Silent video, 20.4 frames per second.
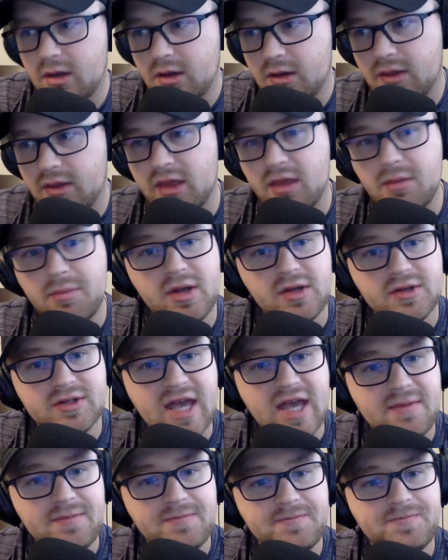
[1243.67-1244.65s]
Then the Bills
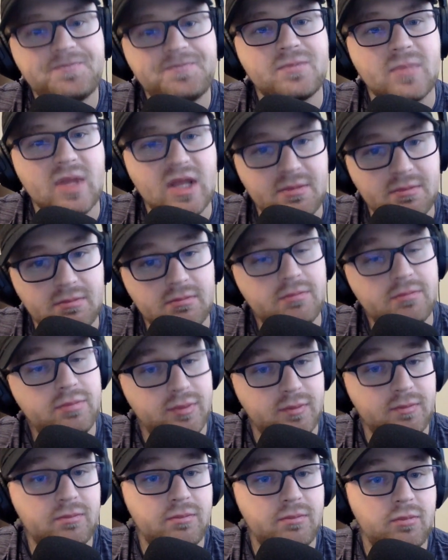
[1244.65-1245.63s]
game,
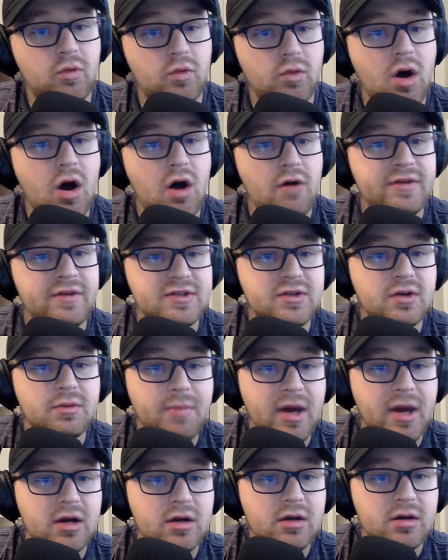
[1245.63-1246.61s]
offense looked
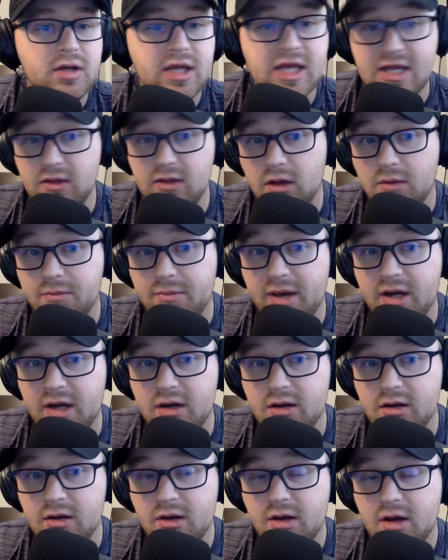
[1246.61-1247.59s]
better. He looked better.
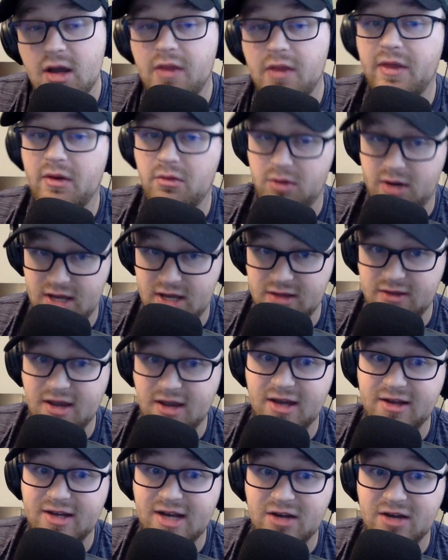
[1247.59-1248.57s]
They were in
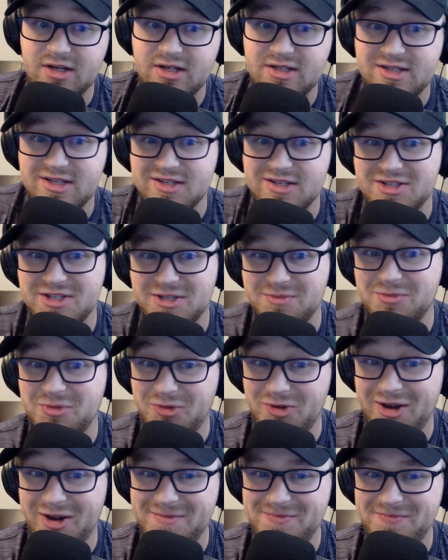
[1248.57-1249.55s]
Todd Downing's system,
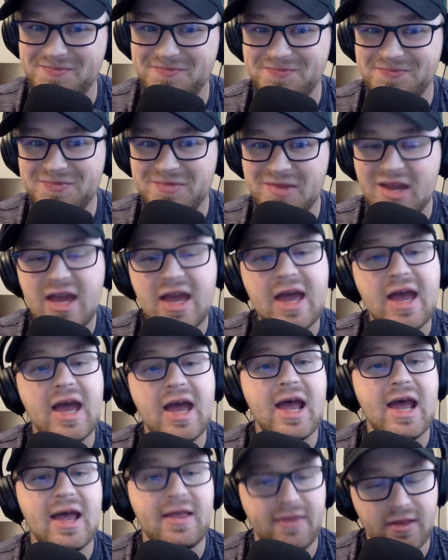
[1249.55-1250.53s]
right?
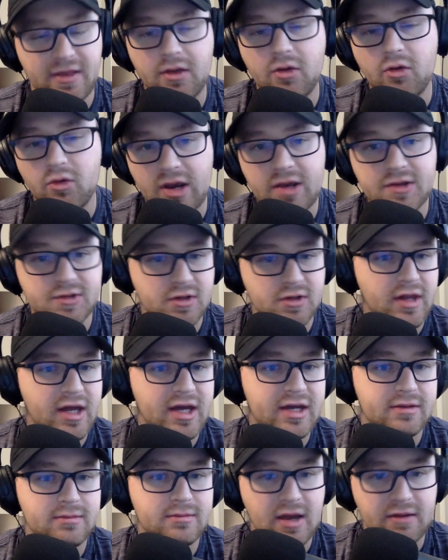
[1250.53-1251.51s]
And then the Greg
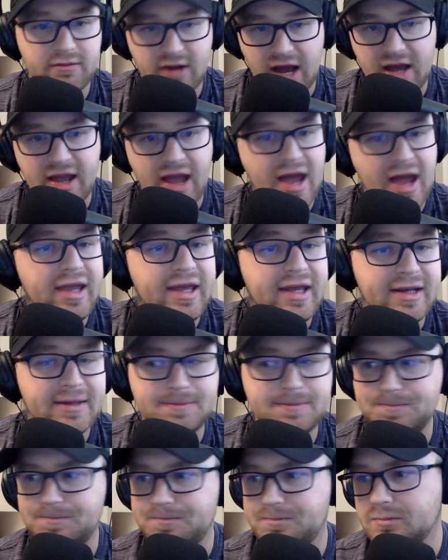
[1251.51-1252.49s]
Zuerlein, I get it.
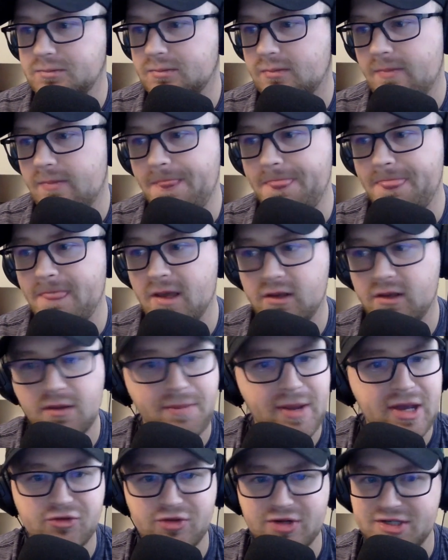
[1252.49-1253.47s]
The
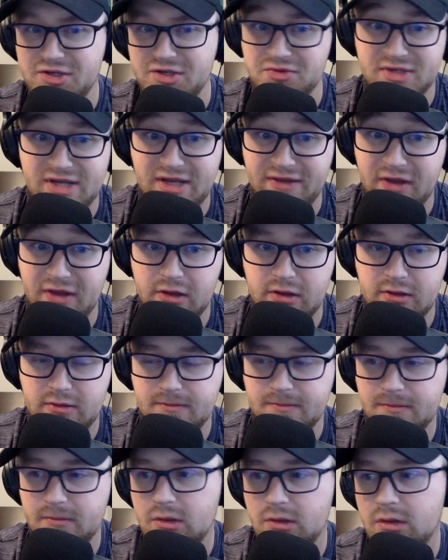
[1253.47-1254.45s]
Patriots, he was not that good.
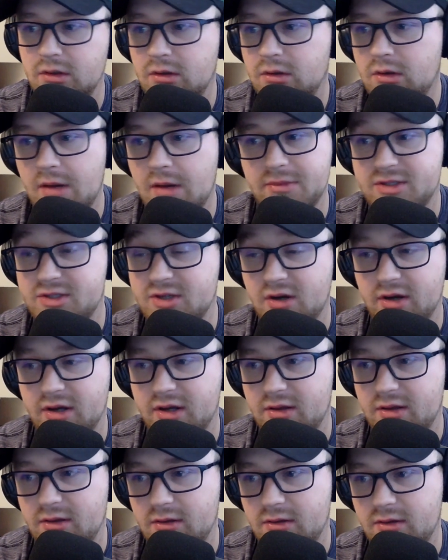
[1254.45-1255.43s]
The
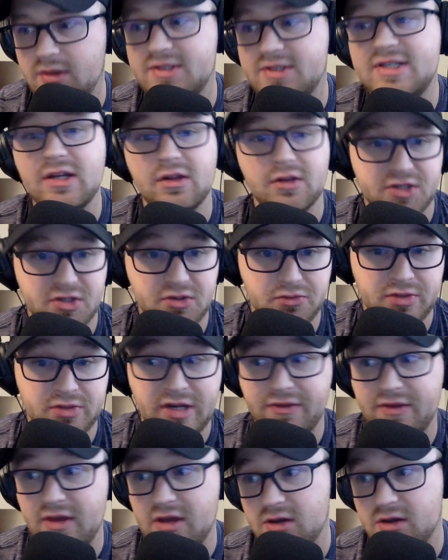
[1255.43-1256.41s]
Steelers, he was
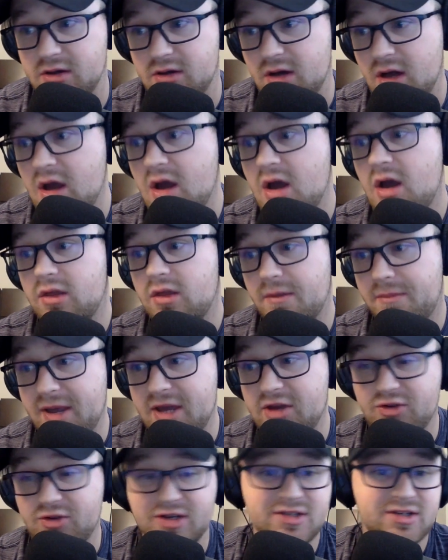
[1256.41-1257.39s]
not that good. The
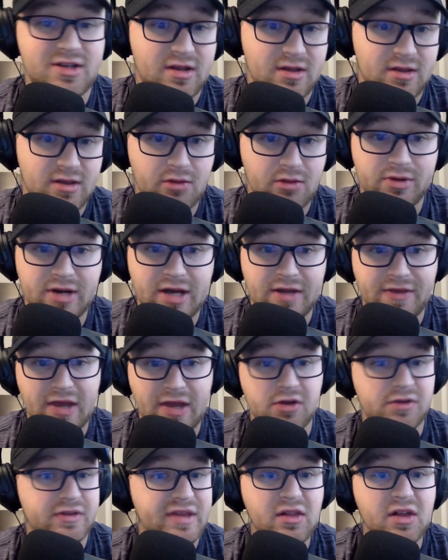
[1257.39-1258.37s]
Patriots, they were not
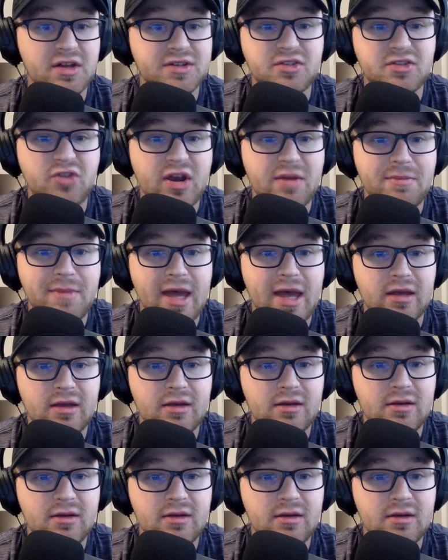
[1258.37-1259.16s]
that good. They lost to Drake May.